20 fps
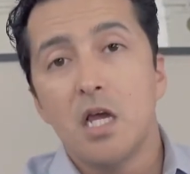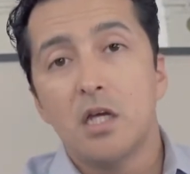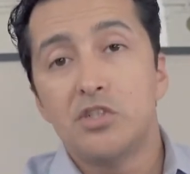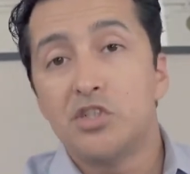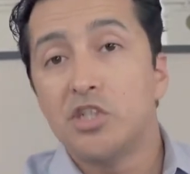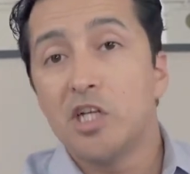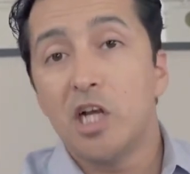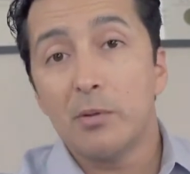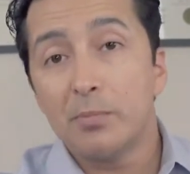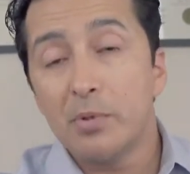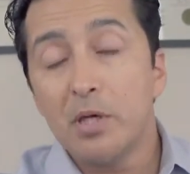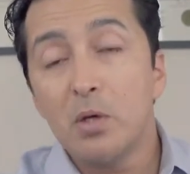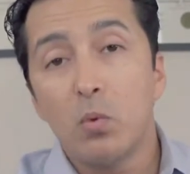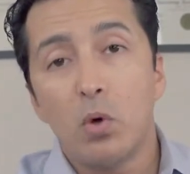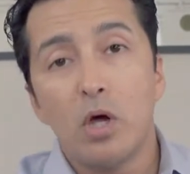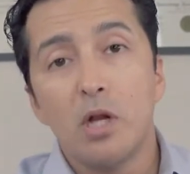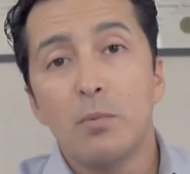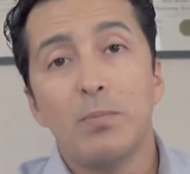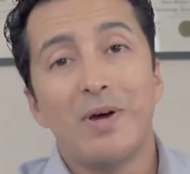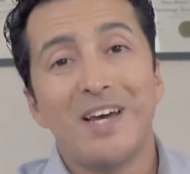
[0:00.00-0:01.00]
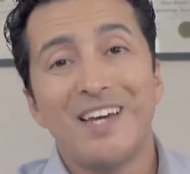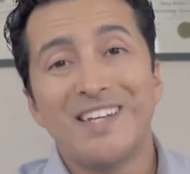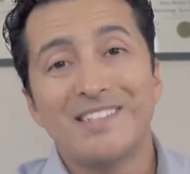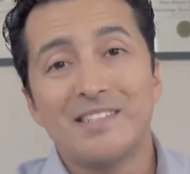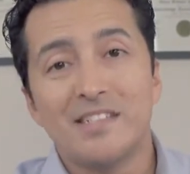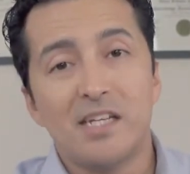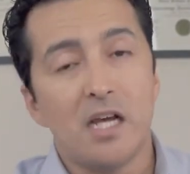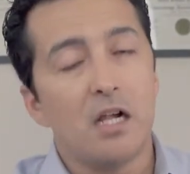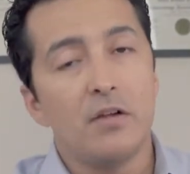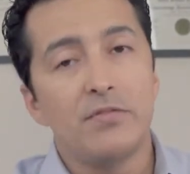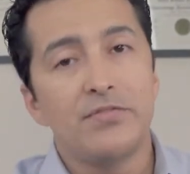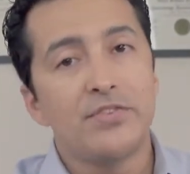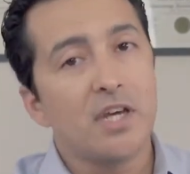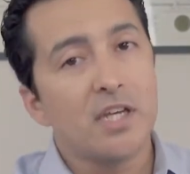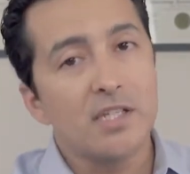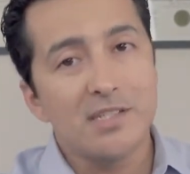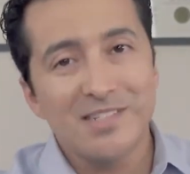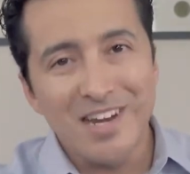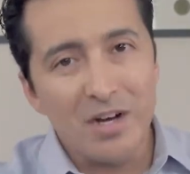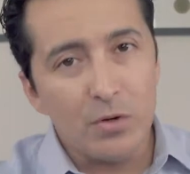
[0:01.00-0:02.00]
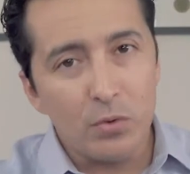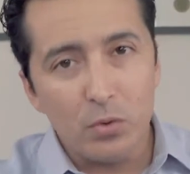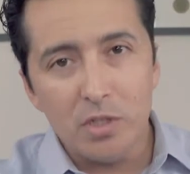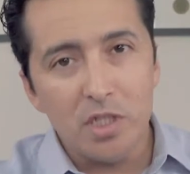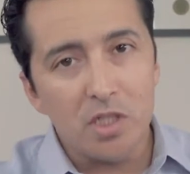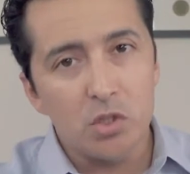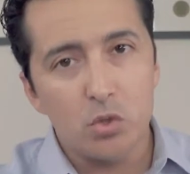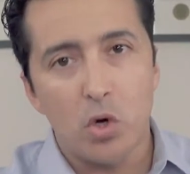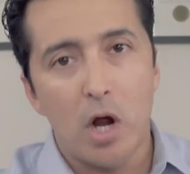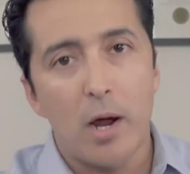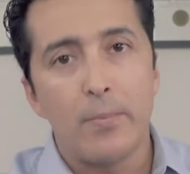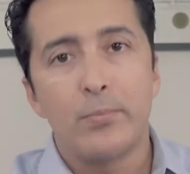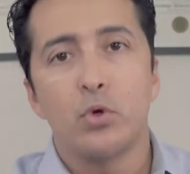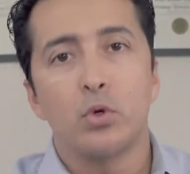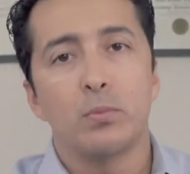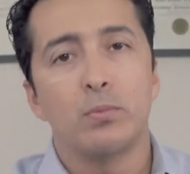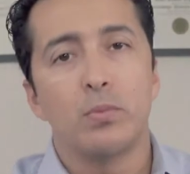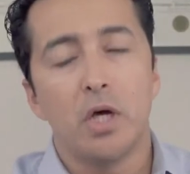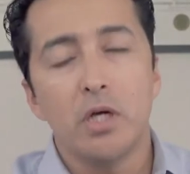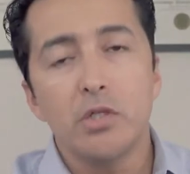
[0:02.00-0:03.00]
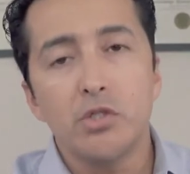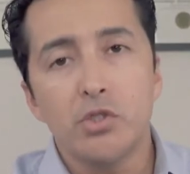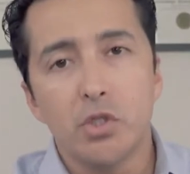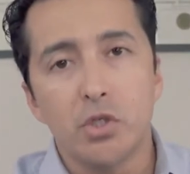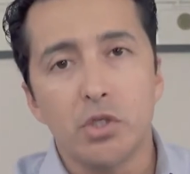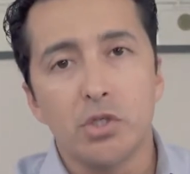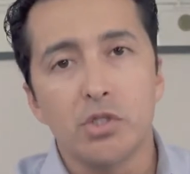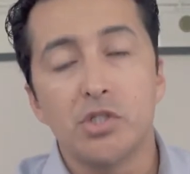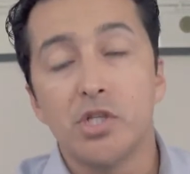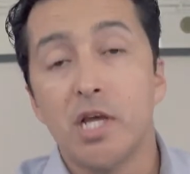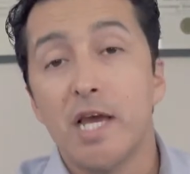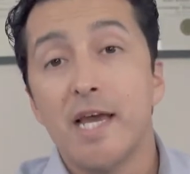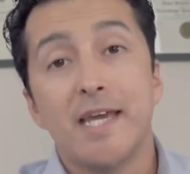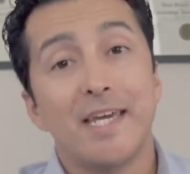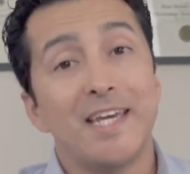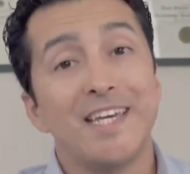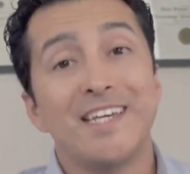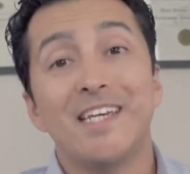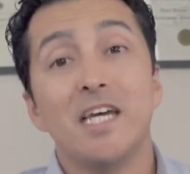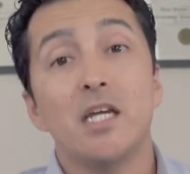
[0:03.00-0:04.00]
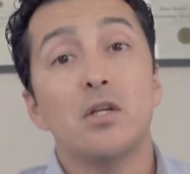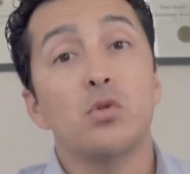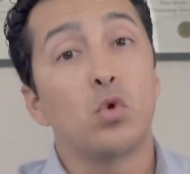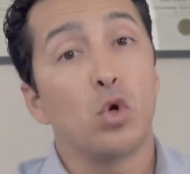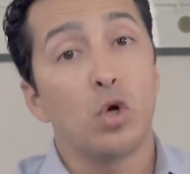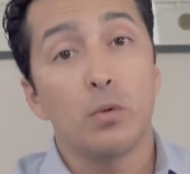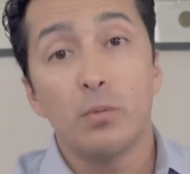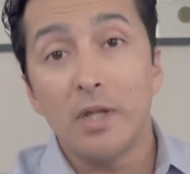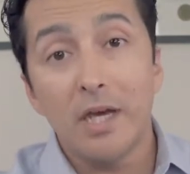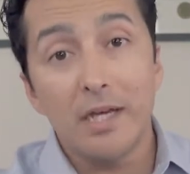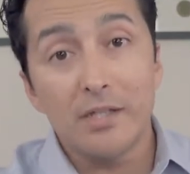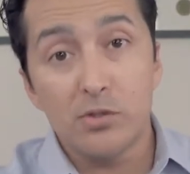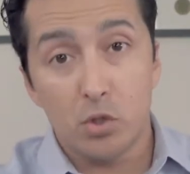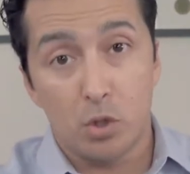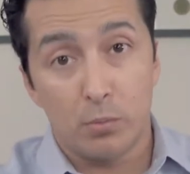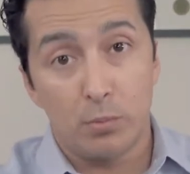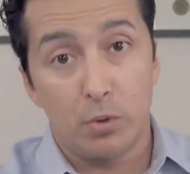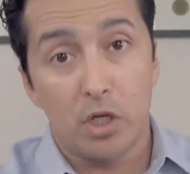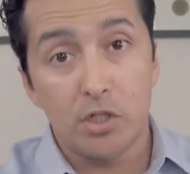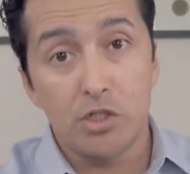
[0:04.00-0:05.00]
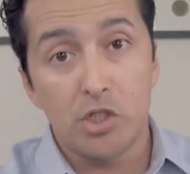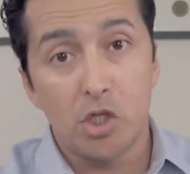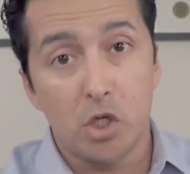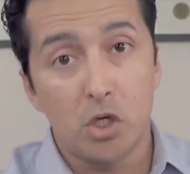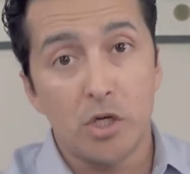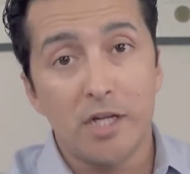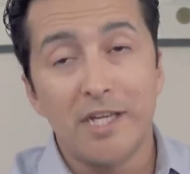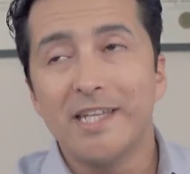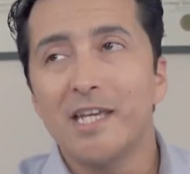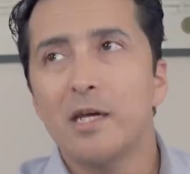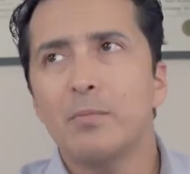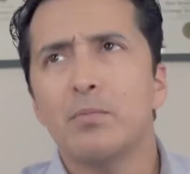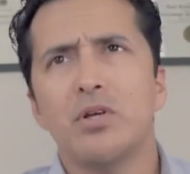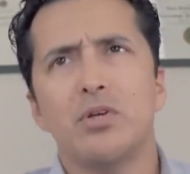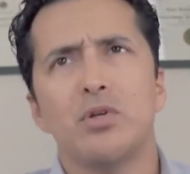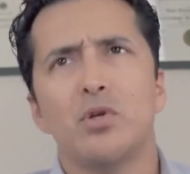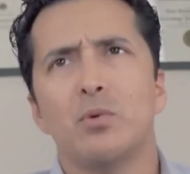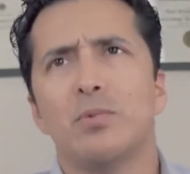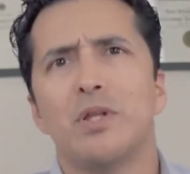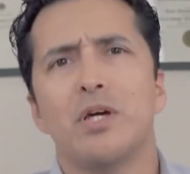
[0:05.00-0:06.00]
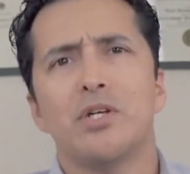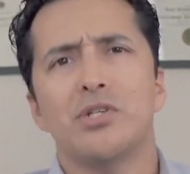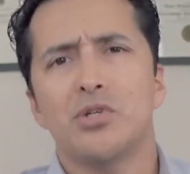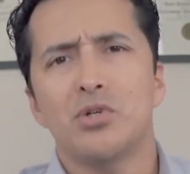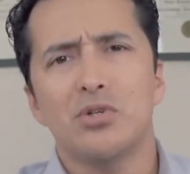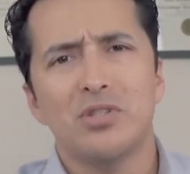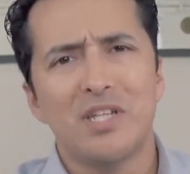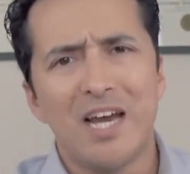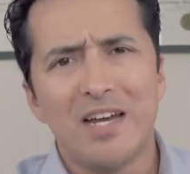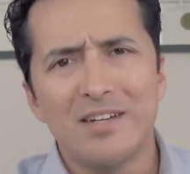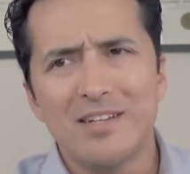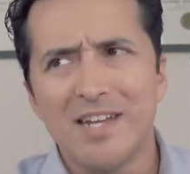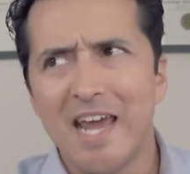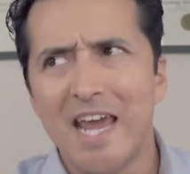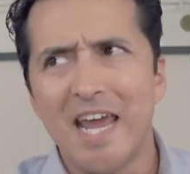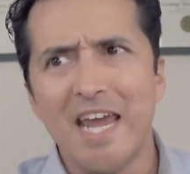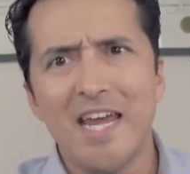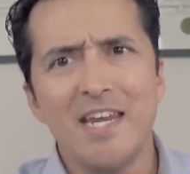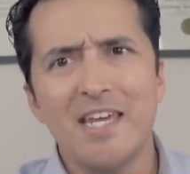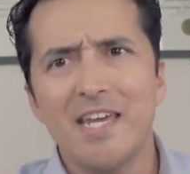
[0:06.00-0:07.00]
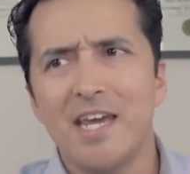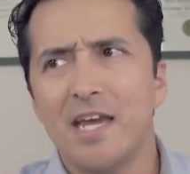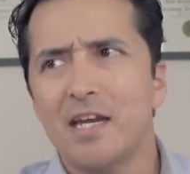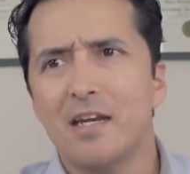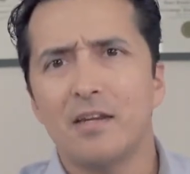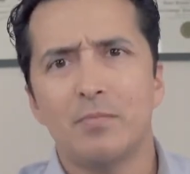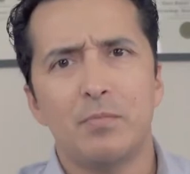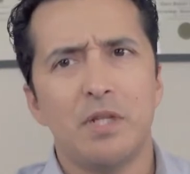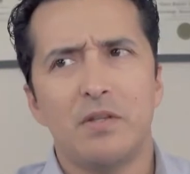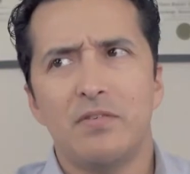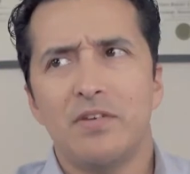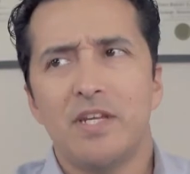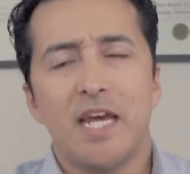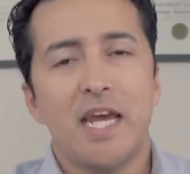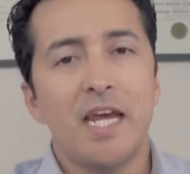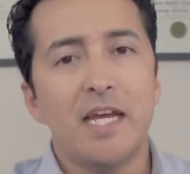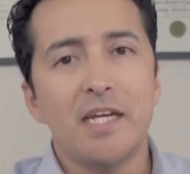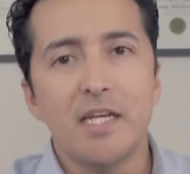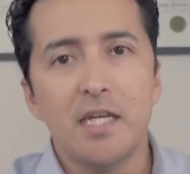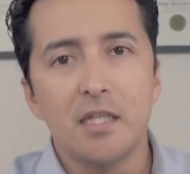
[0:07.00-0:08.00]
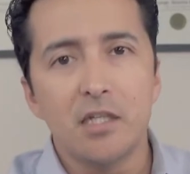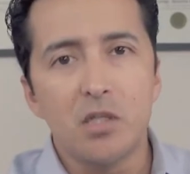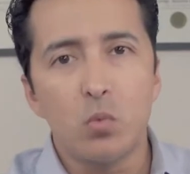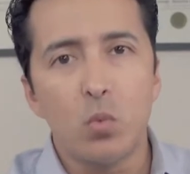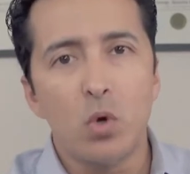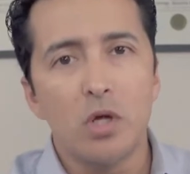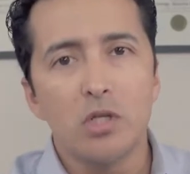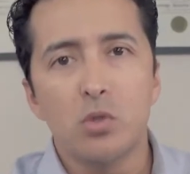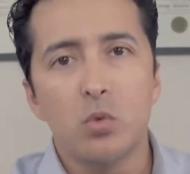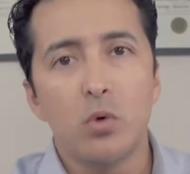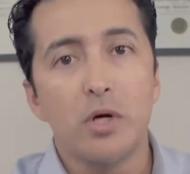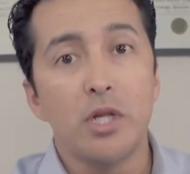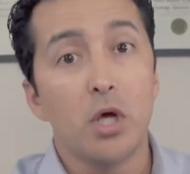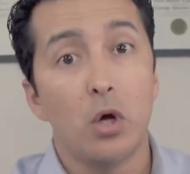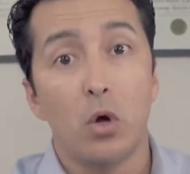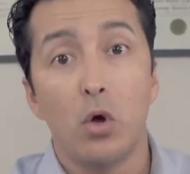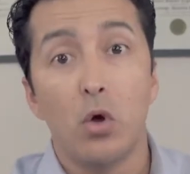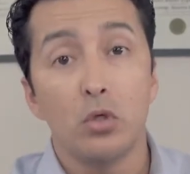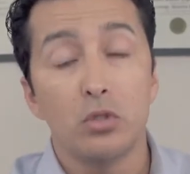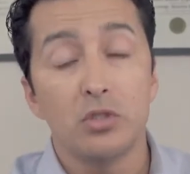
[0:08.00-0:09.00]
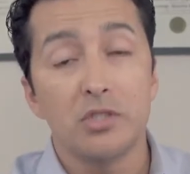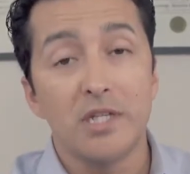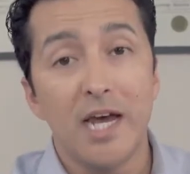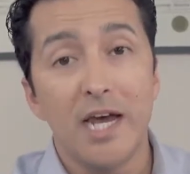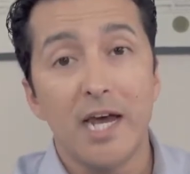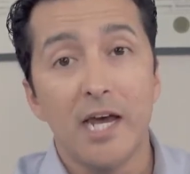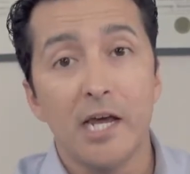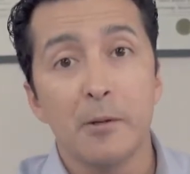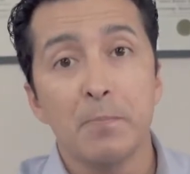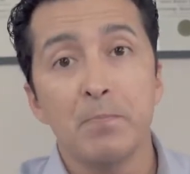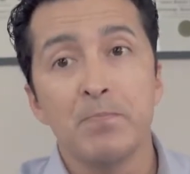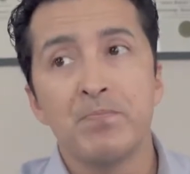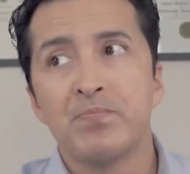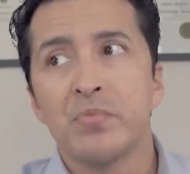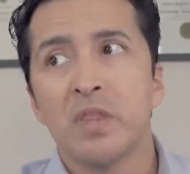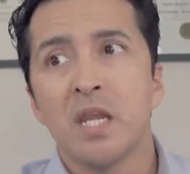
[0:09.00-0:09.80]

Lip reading: GLP-1 by itself does not really drop your blood sugars. It can normalize your blood sugar. It can bring your blood sugar down to 80 and between 80 and 120 all the time.